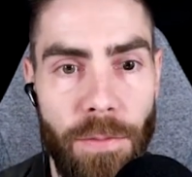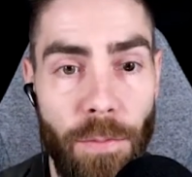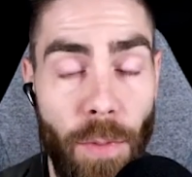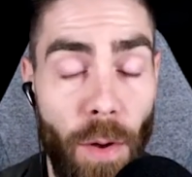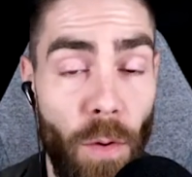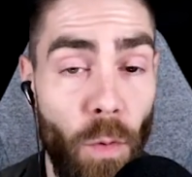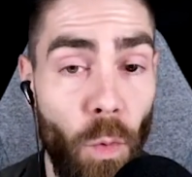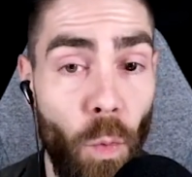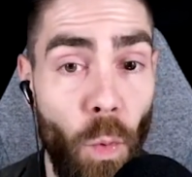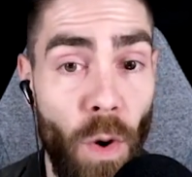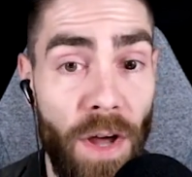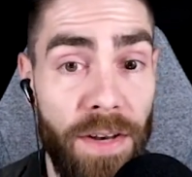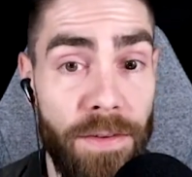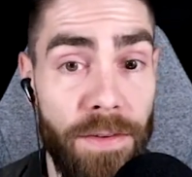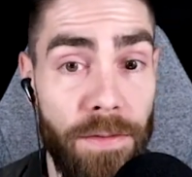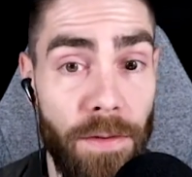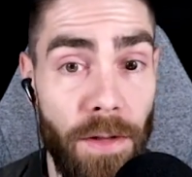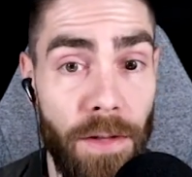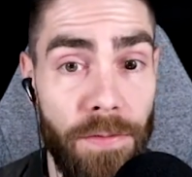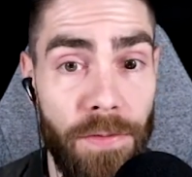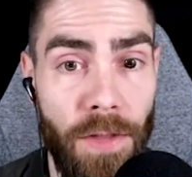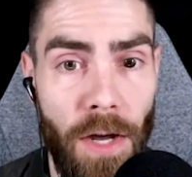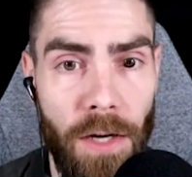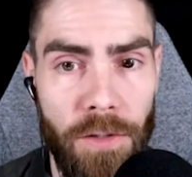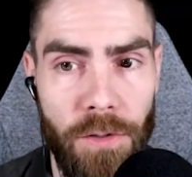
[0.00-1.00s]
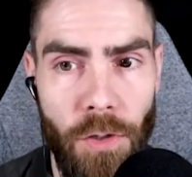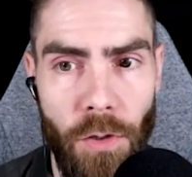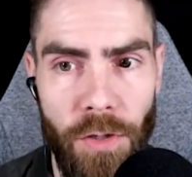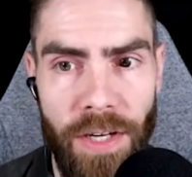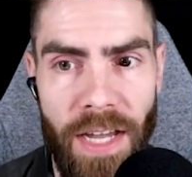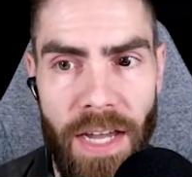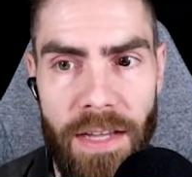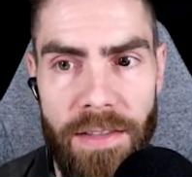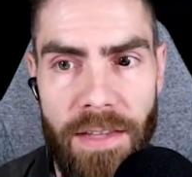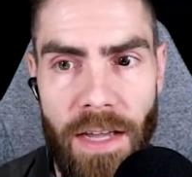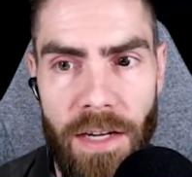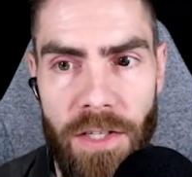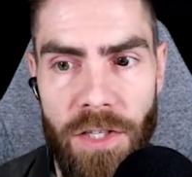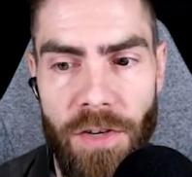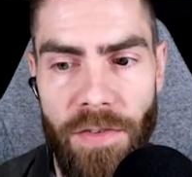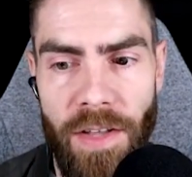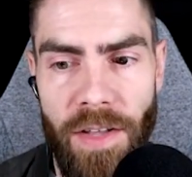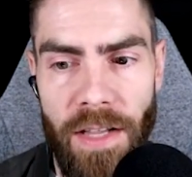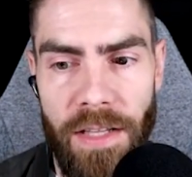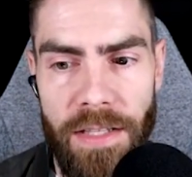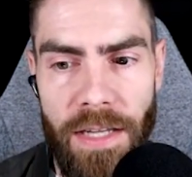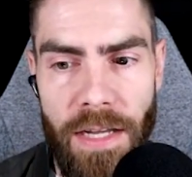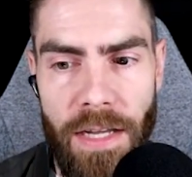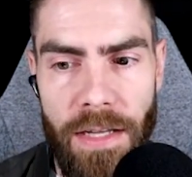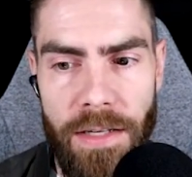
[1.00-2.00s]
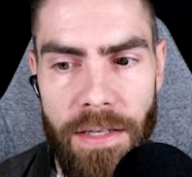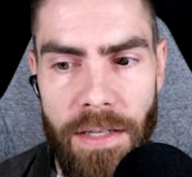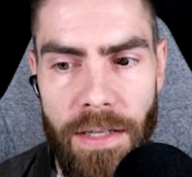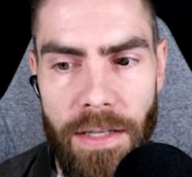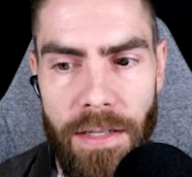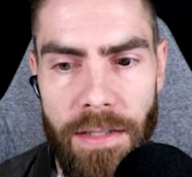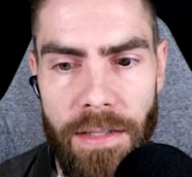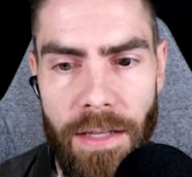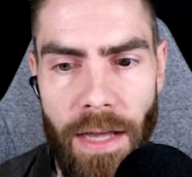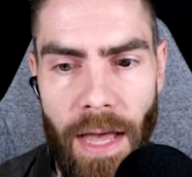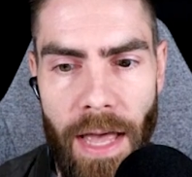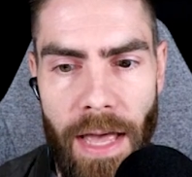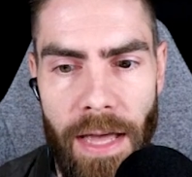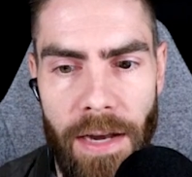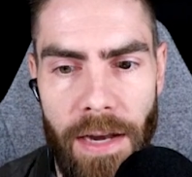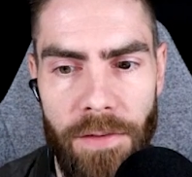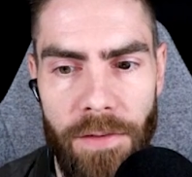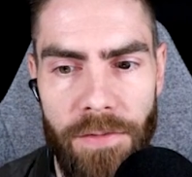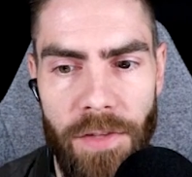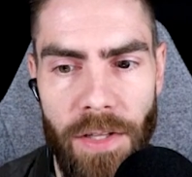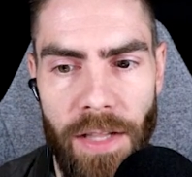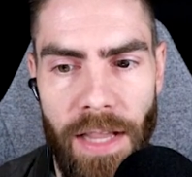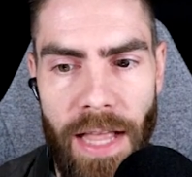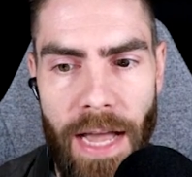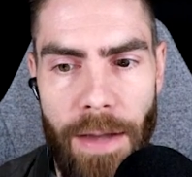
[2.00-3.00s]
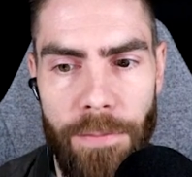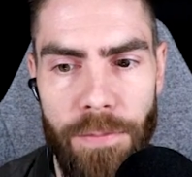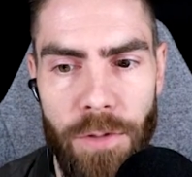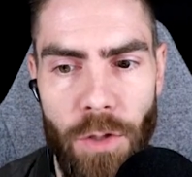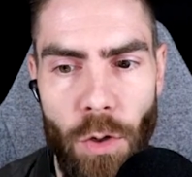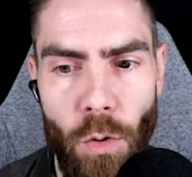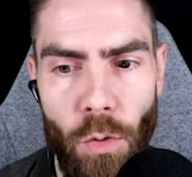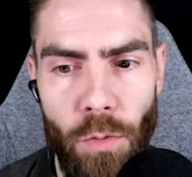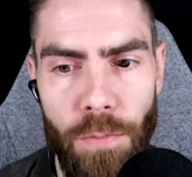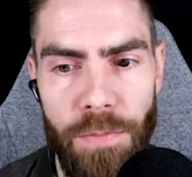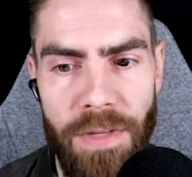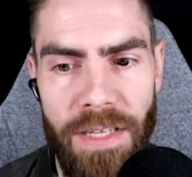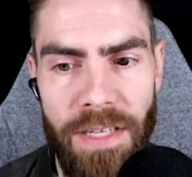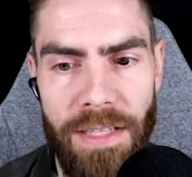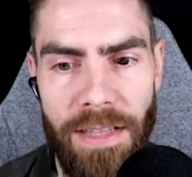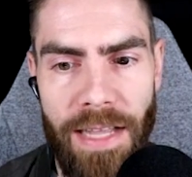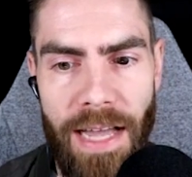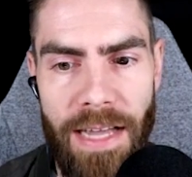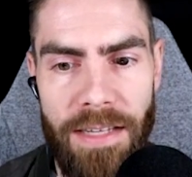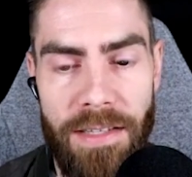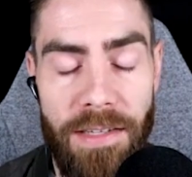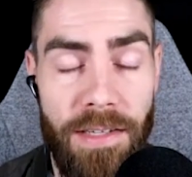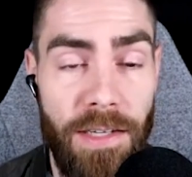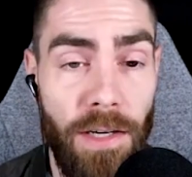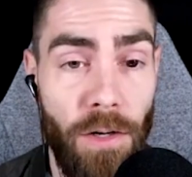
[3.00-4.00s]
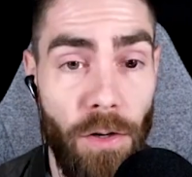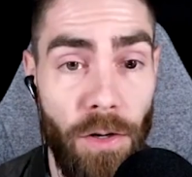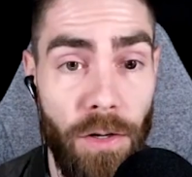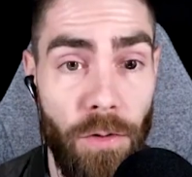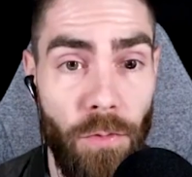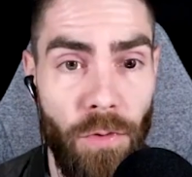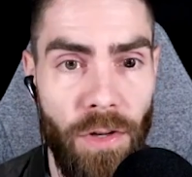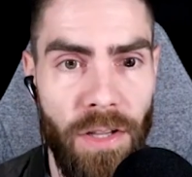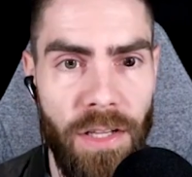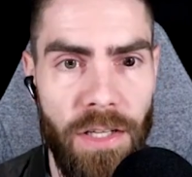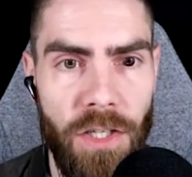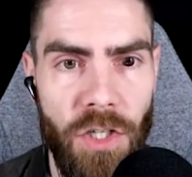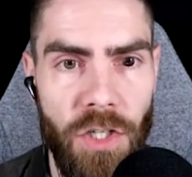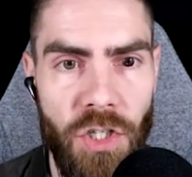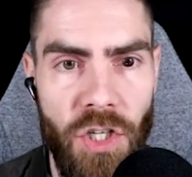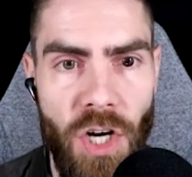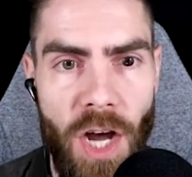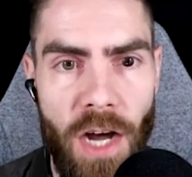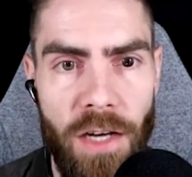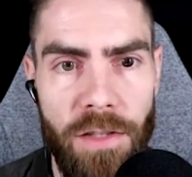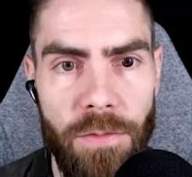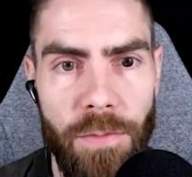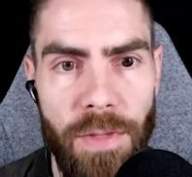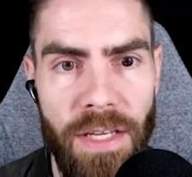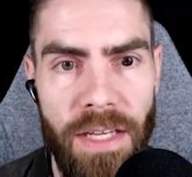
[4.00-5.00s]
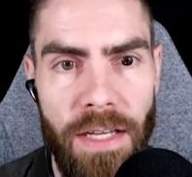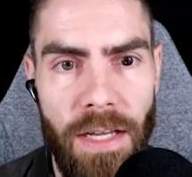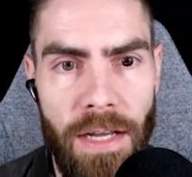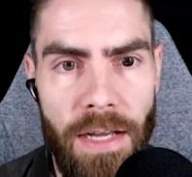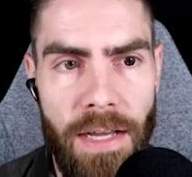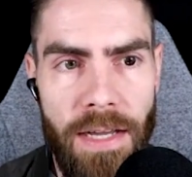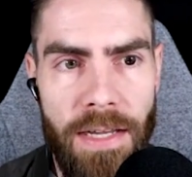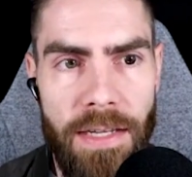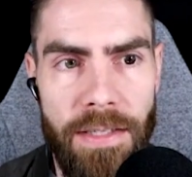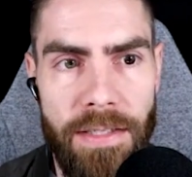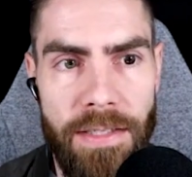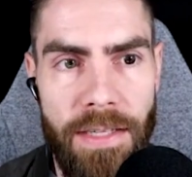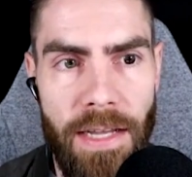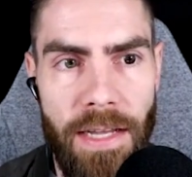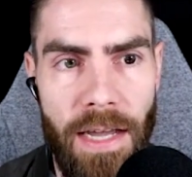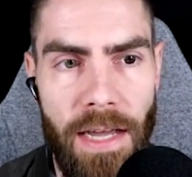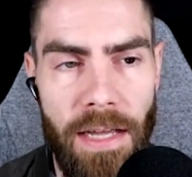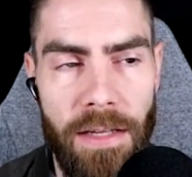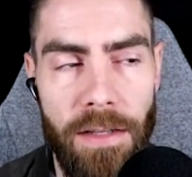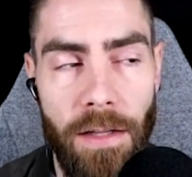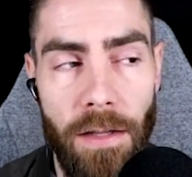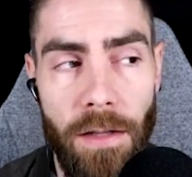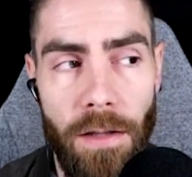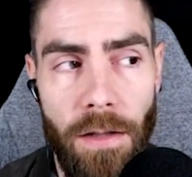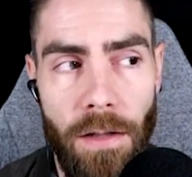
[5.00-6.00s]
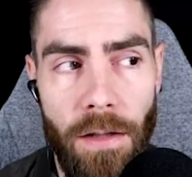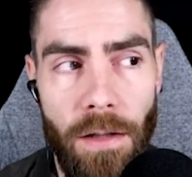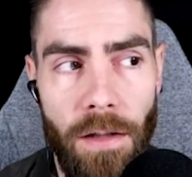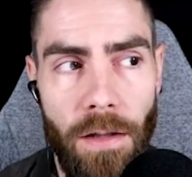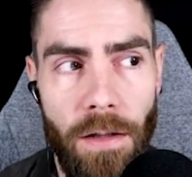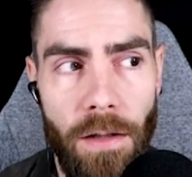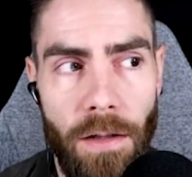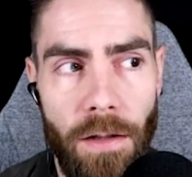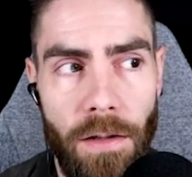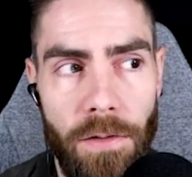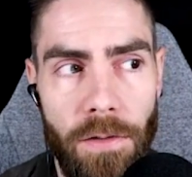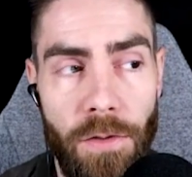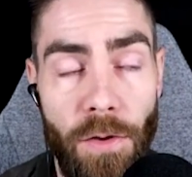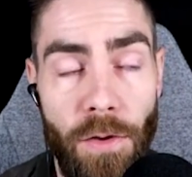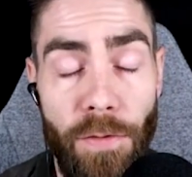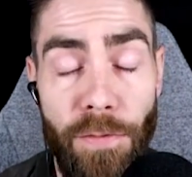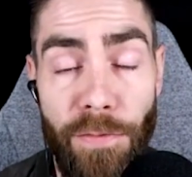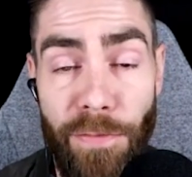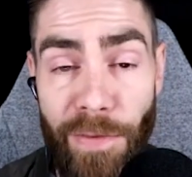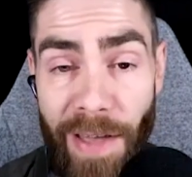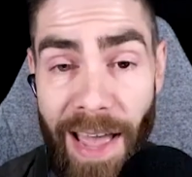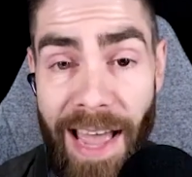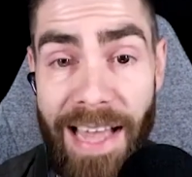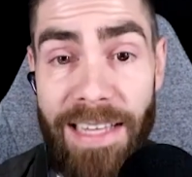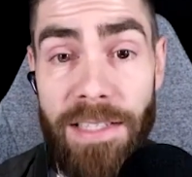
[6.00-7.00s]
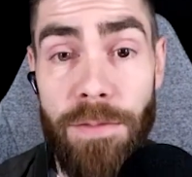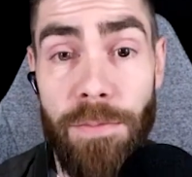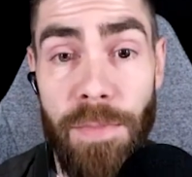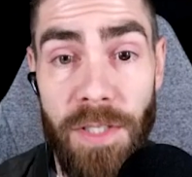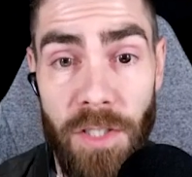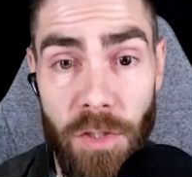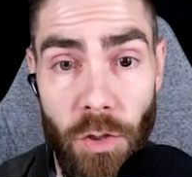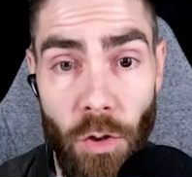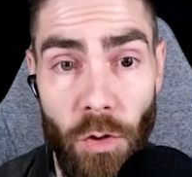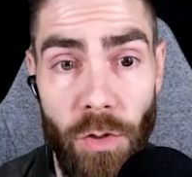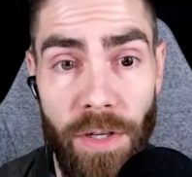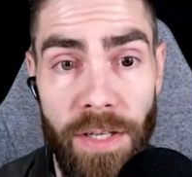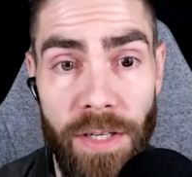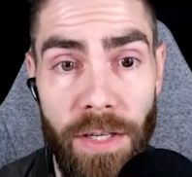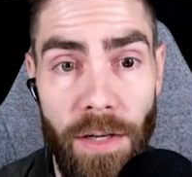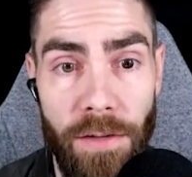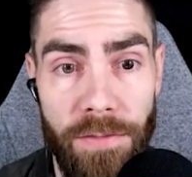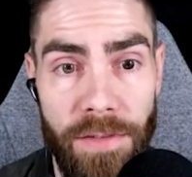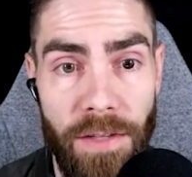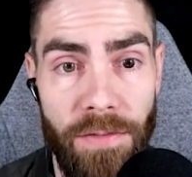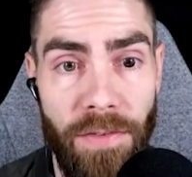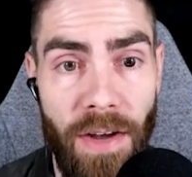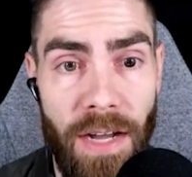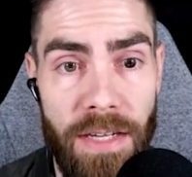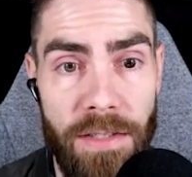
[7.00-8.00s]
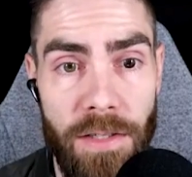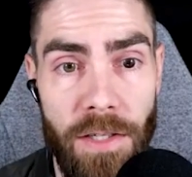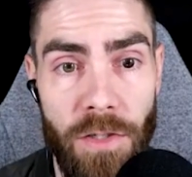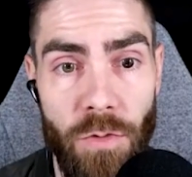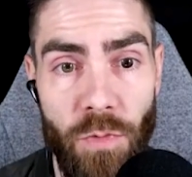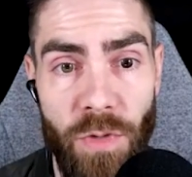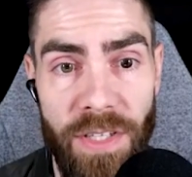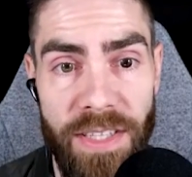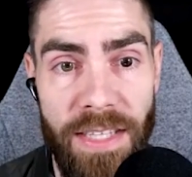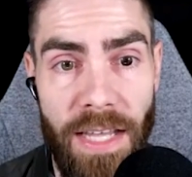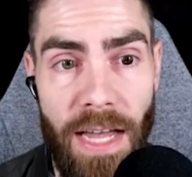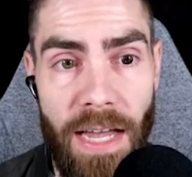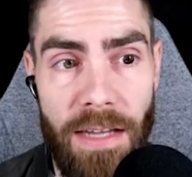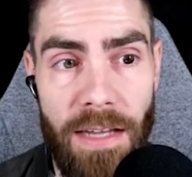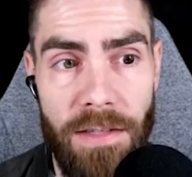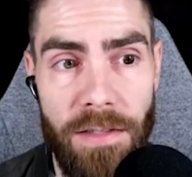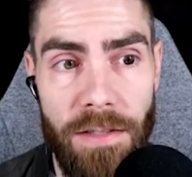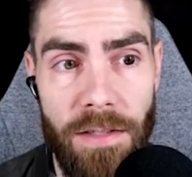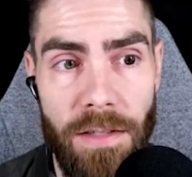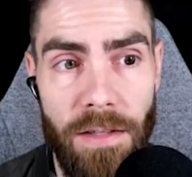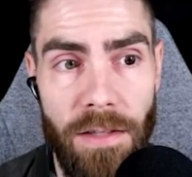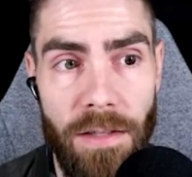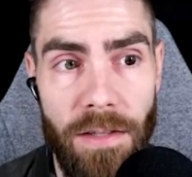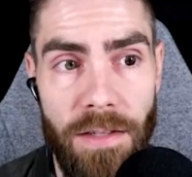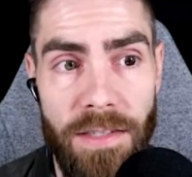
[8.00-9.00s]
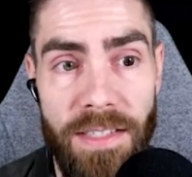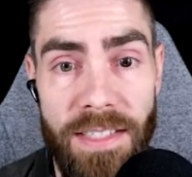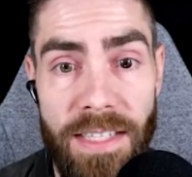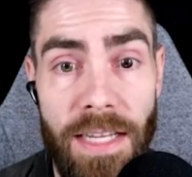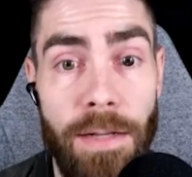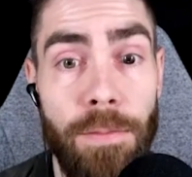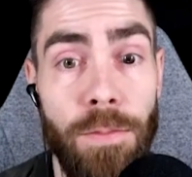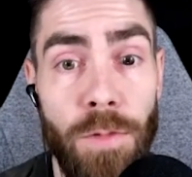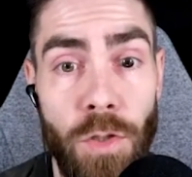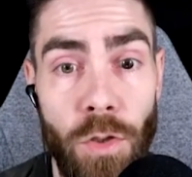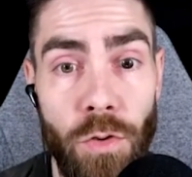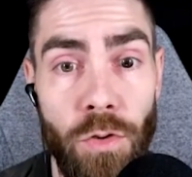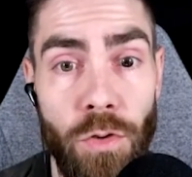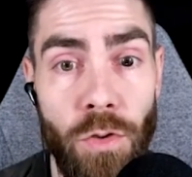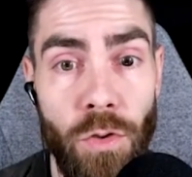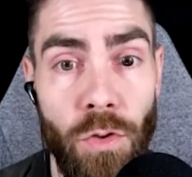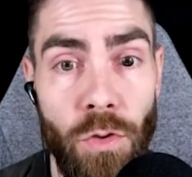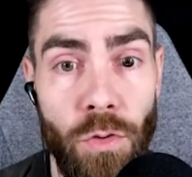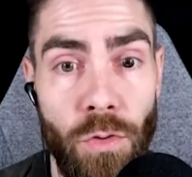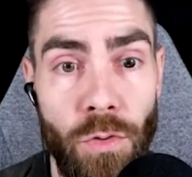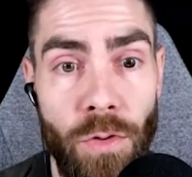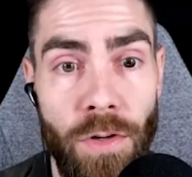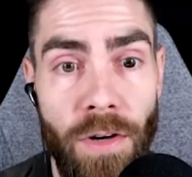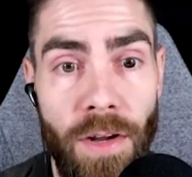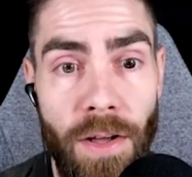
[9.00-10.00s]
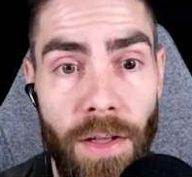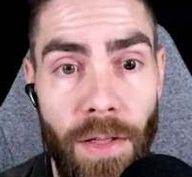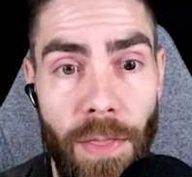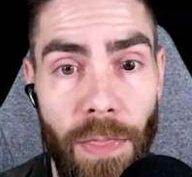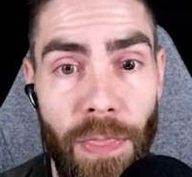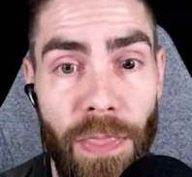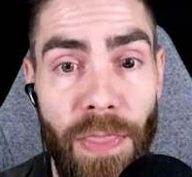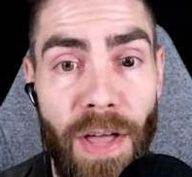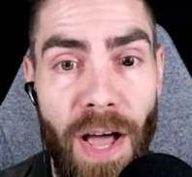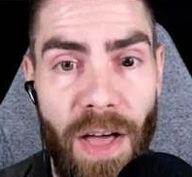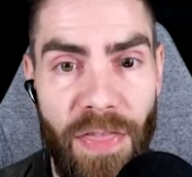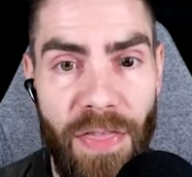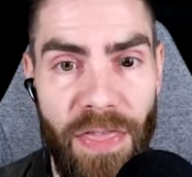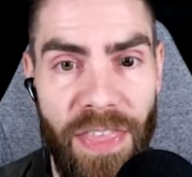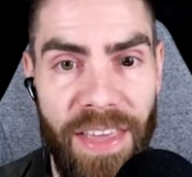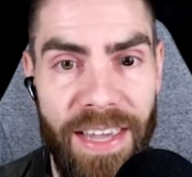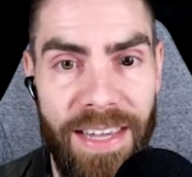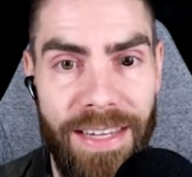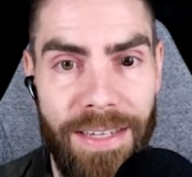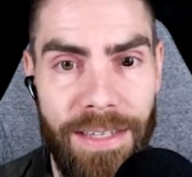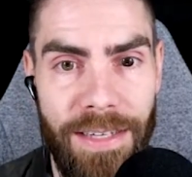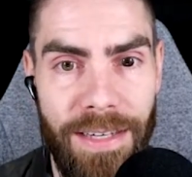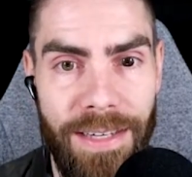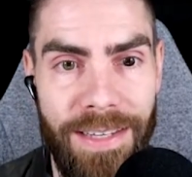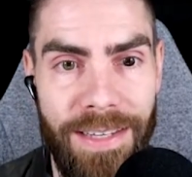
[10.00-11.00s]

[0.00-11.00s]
But what uh, Dr. Gaetan Chevalier, the, the head of the lab, told me last year and really shocked me, he said, the vast majority of devices we test seem to do nothing.